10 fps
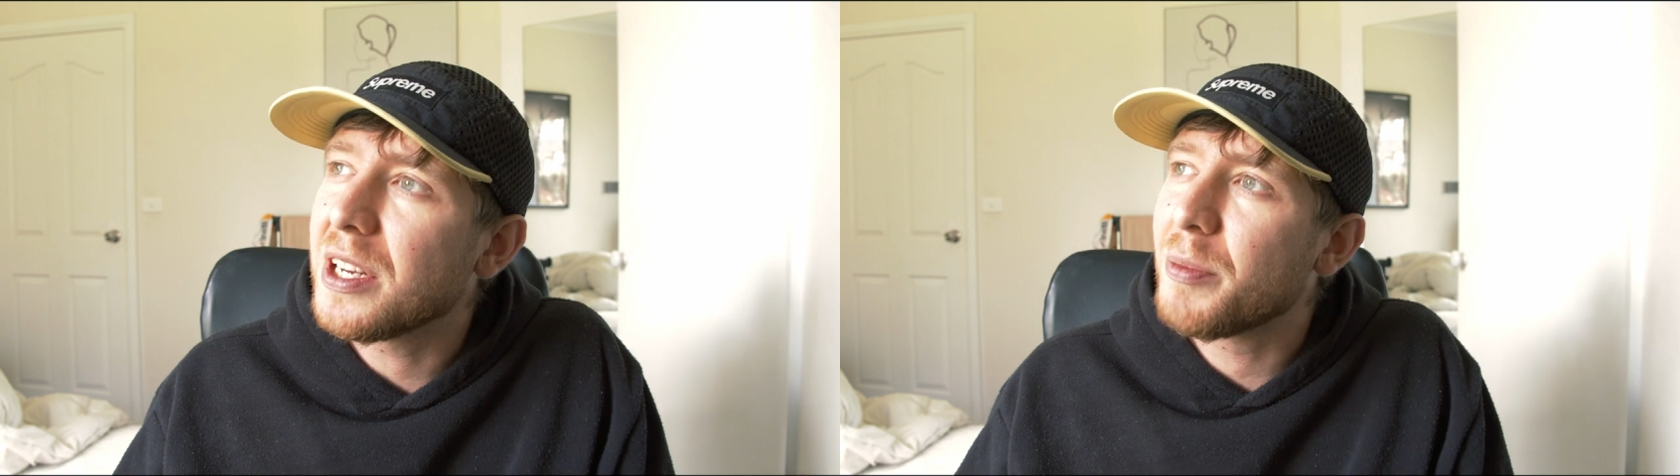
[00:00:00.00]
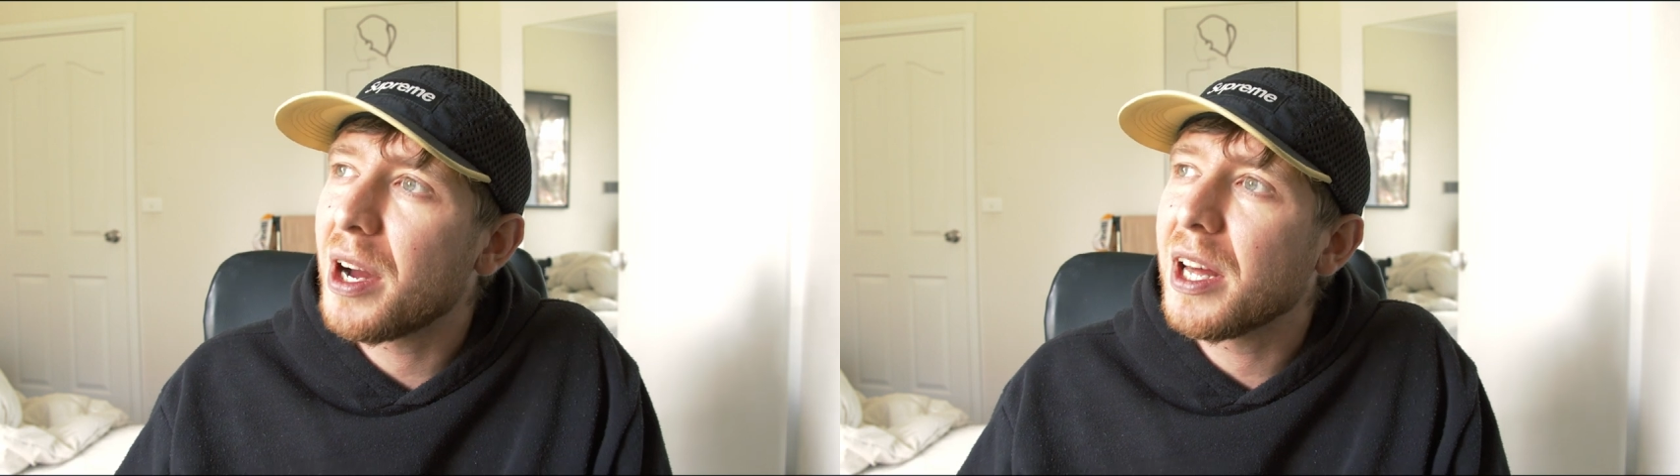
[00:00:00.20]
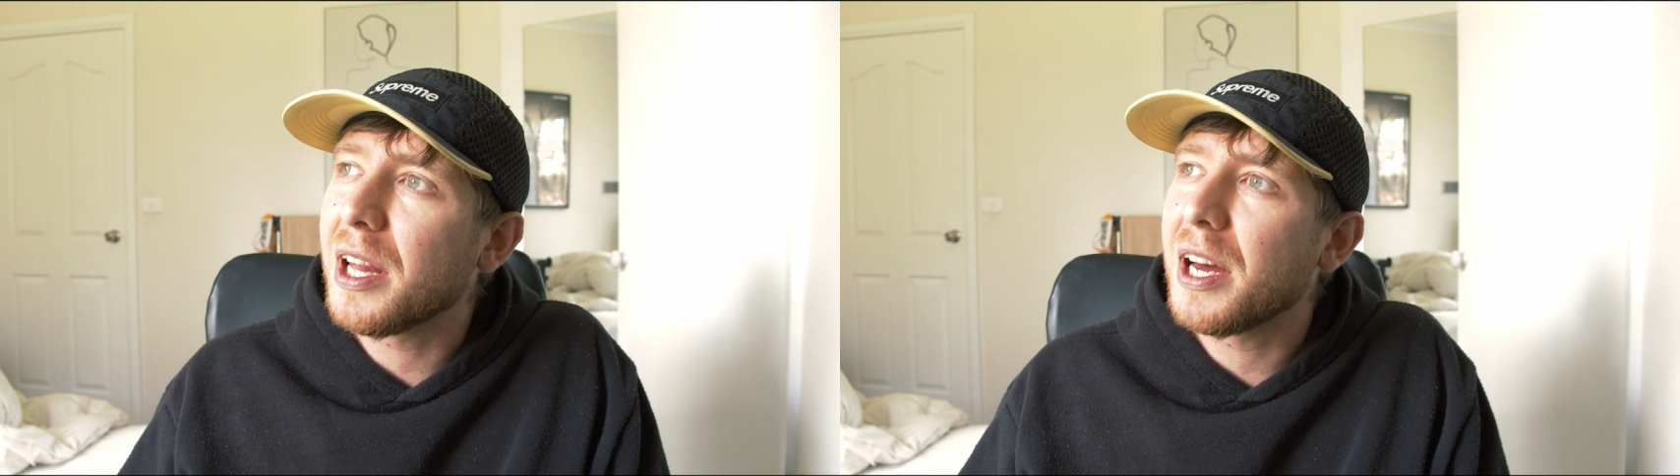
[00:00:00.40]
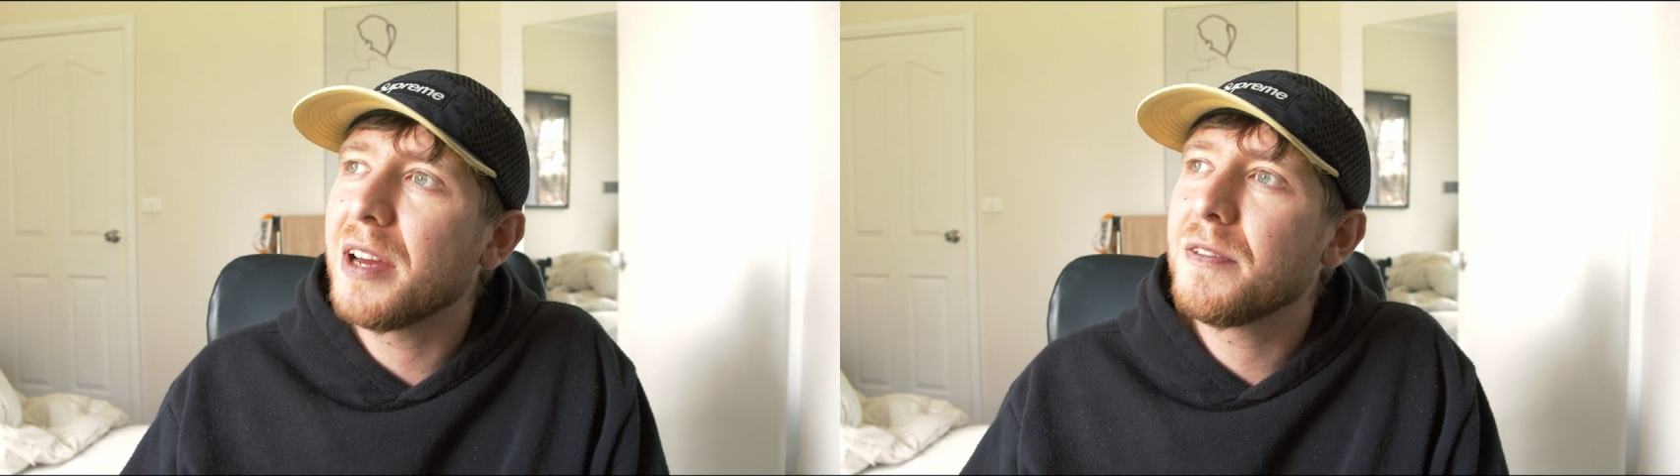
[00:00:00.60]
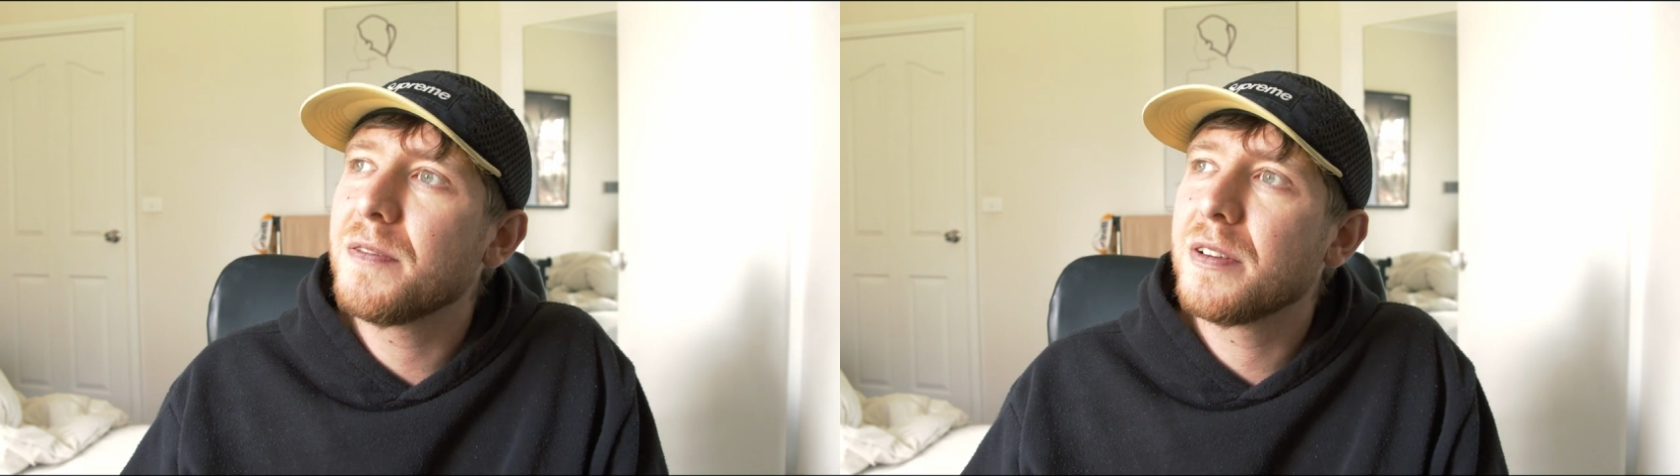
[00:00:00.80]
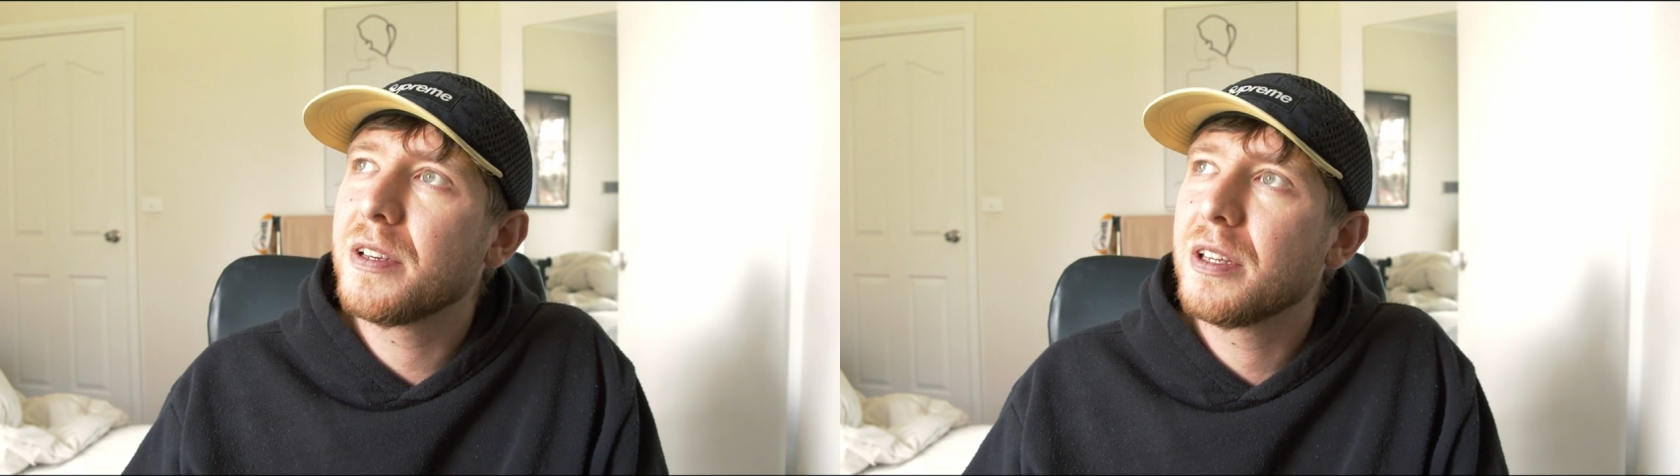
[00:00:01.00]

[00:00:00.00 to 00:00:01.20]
in my life?